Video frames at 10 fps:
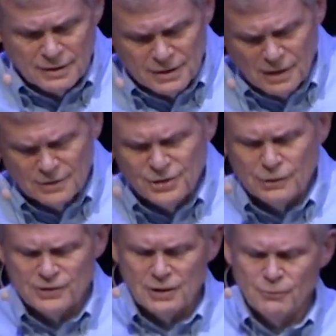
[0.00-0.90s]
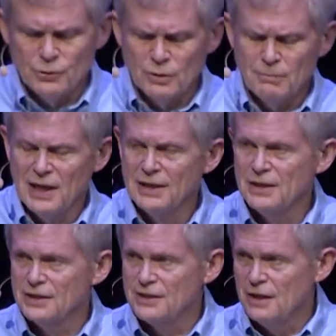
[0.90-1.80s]
God shows up to remind
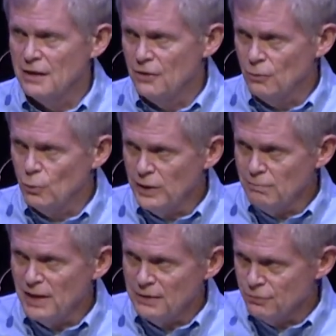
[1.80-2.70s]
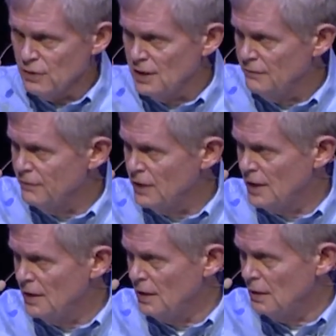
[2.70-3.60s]
us that though we may try to
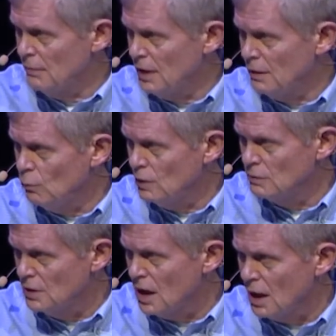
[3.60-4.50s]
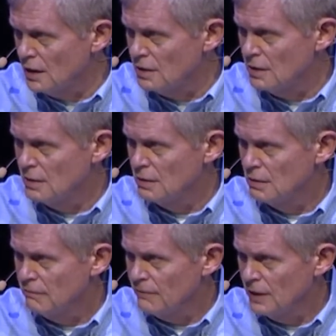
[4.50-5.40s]
forget him, he will not
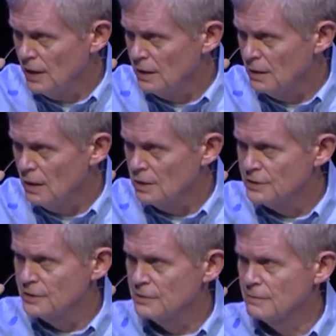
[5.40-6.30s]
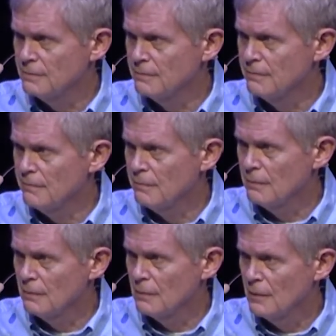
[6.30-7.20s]
forget us.
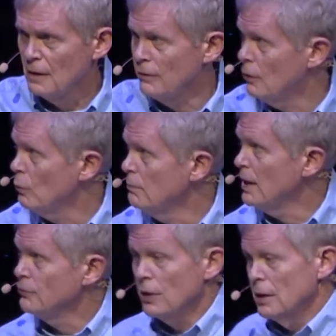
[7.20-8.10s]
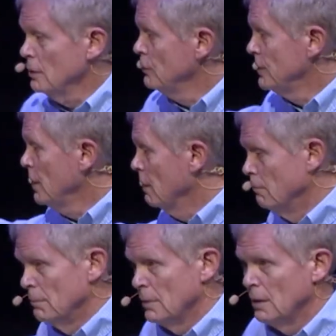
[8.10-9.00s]
And though we may try to lose him,
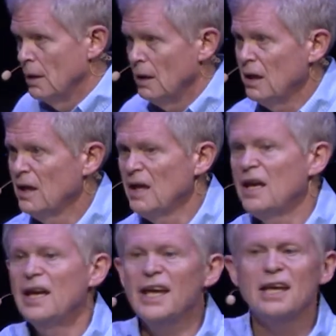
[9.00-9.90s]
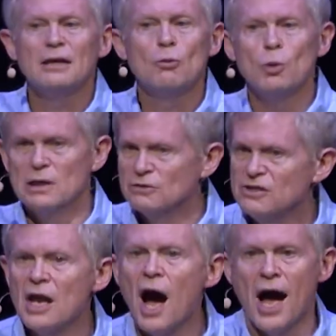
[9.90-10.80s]
he will
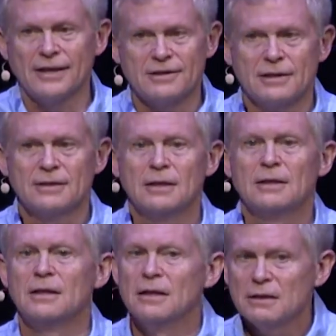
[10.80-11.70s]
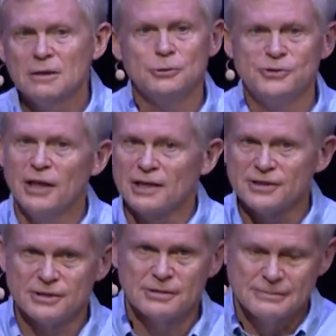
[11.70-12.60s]
not lose
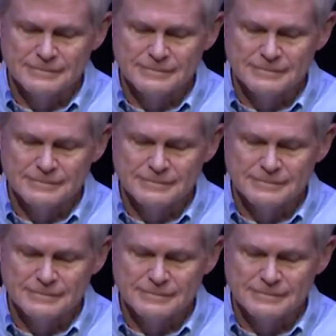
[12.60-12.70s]
us.